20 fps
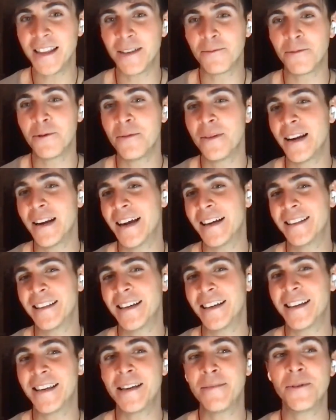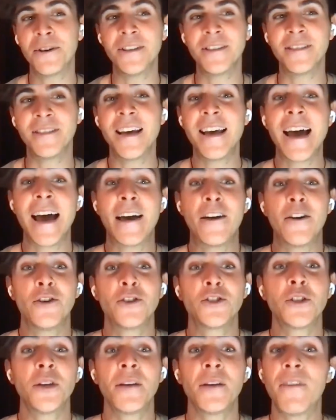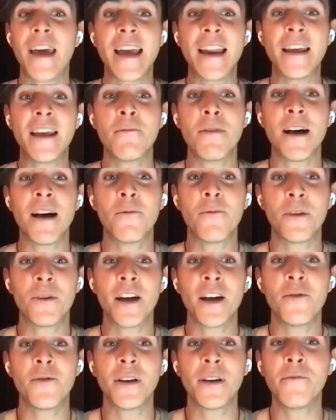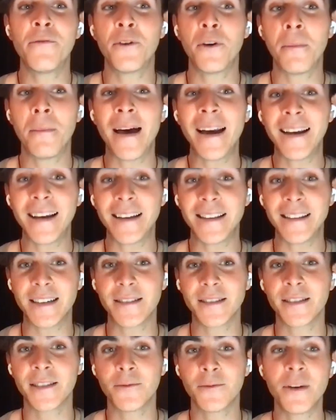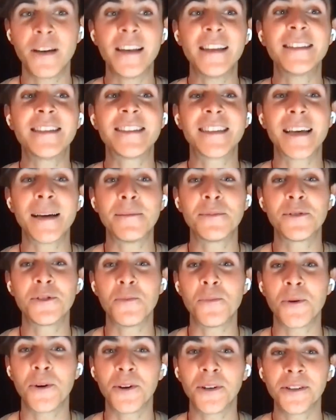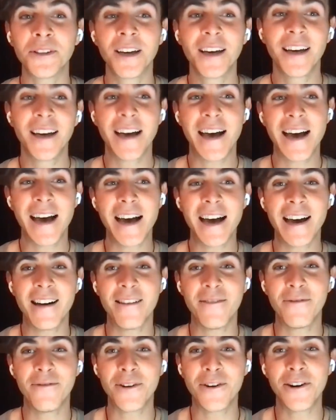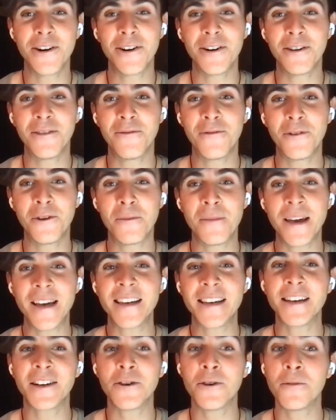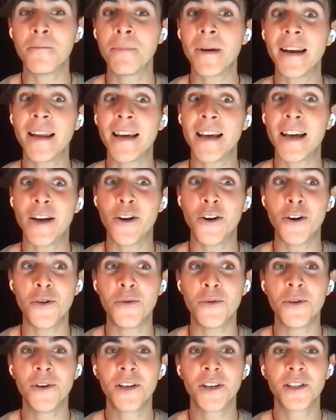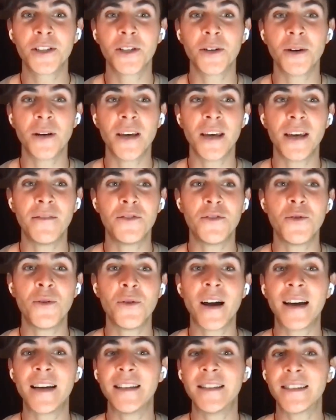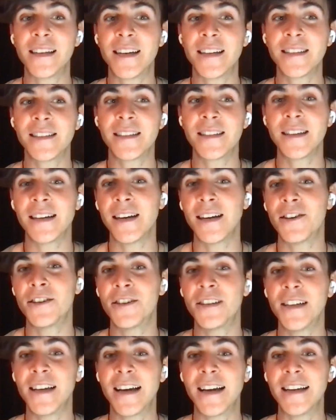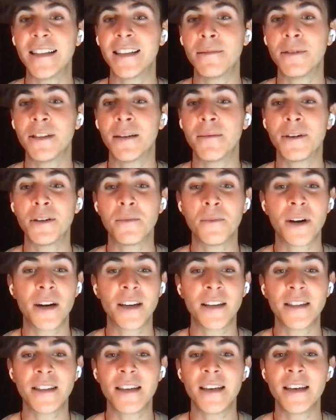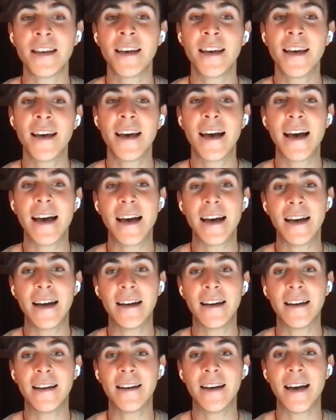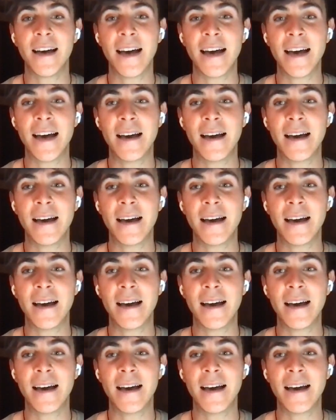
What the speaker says: that will be like the key point. And also, if anyone, we are looking for marketers. We need some support for making the company grow. So if you are interested in learning a little bit about marketing and